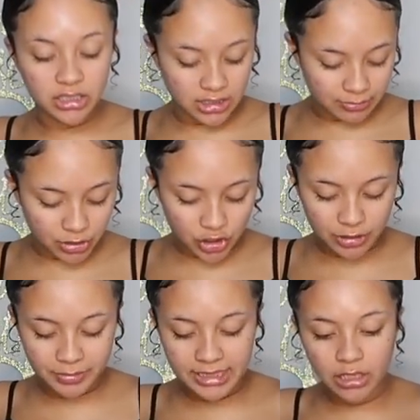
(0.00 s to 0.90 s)
some
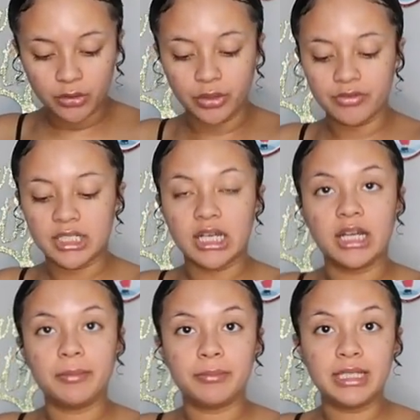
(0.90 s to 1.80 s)
strips out. You have to
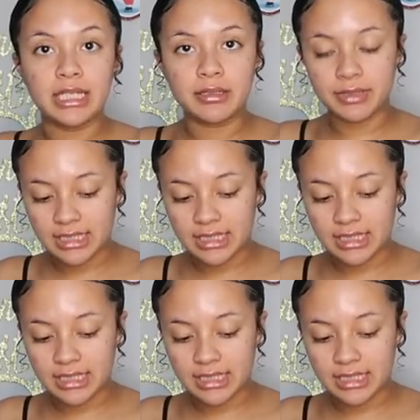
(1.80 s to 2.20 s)
cut medium